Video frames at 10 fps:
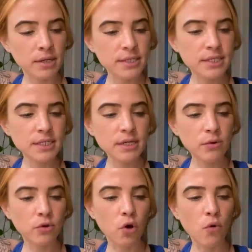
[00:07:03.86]
sit down
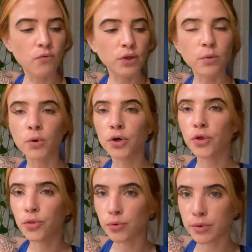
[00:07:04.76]
and hopefully work
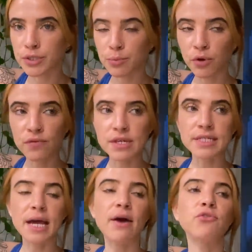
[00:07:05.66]
through some more of
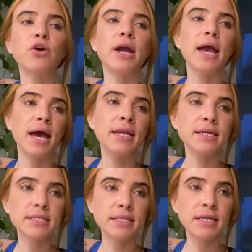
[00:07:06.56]
this after I
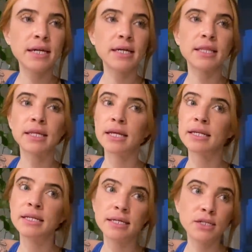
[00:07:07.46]
edit tonight. And then I
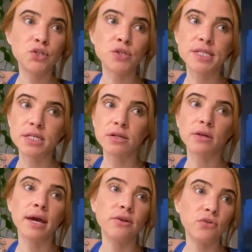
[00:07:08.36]
need to still
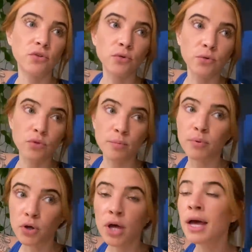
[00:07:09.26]
get to the
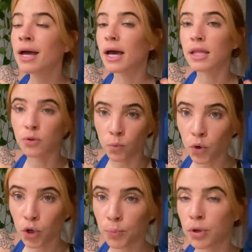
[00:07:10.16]
book and the
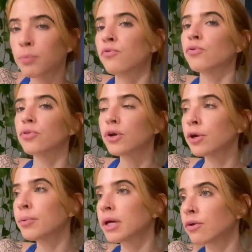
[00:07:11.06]
workbook before
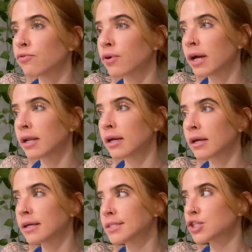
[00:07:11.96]
therapy on
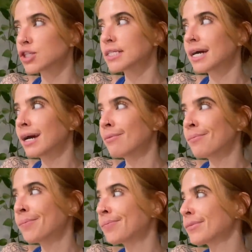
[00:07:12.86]
Friday. It's just
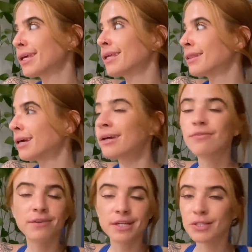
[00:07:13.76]
time in
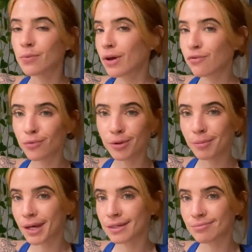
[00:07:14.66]
life gets away from you,
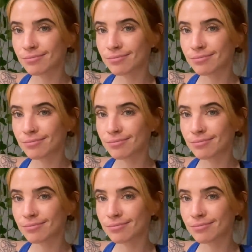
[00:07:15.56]
man.